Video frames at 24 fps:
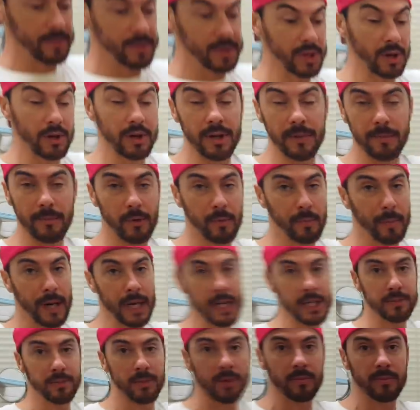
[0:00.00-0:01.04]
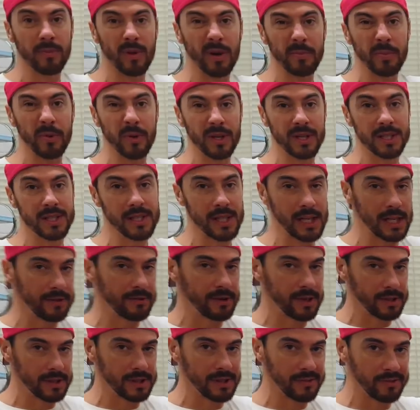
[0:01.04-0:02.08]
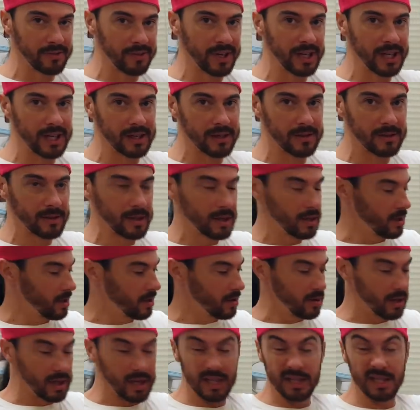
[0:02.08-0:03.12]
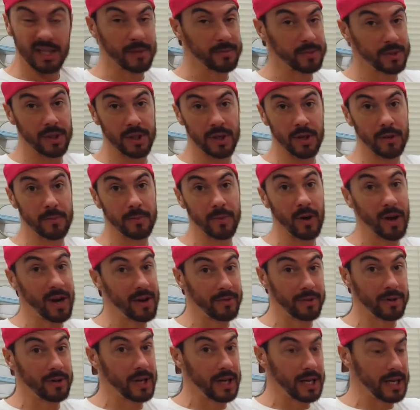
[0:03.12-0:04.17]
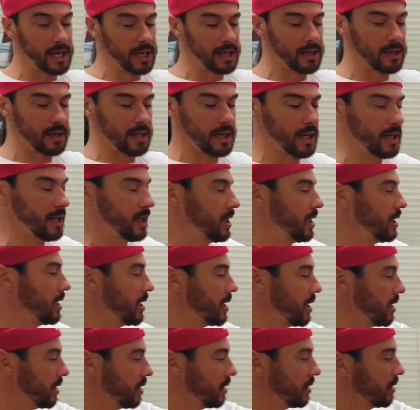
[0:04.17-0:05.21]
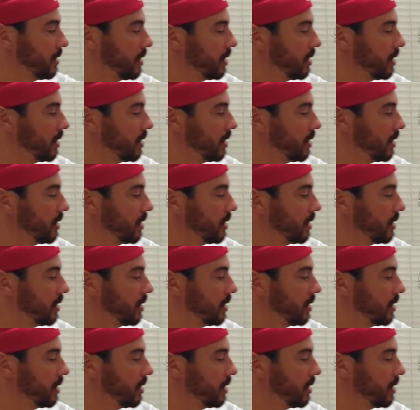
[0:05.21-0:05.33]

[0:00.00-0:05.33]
sodium replacement by putting celery or something in it. It's up to you, but I haven't got any in the